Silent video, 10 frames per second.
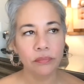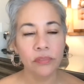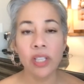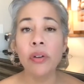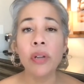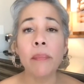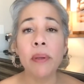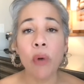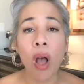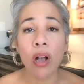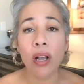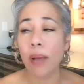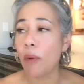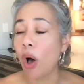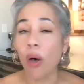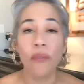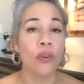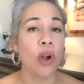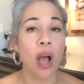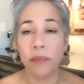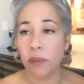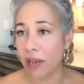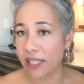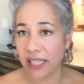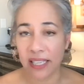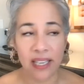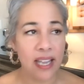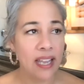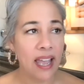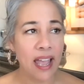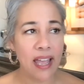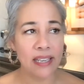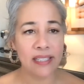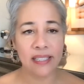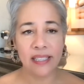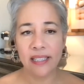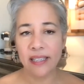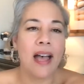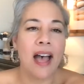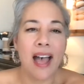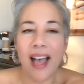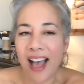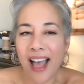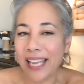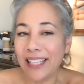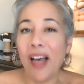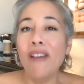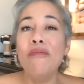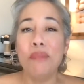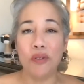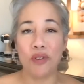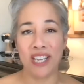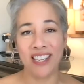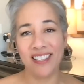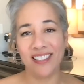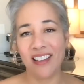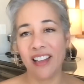Now, don't get me wrong, I'm all for optimizing and I love beauty I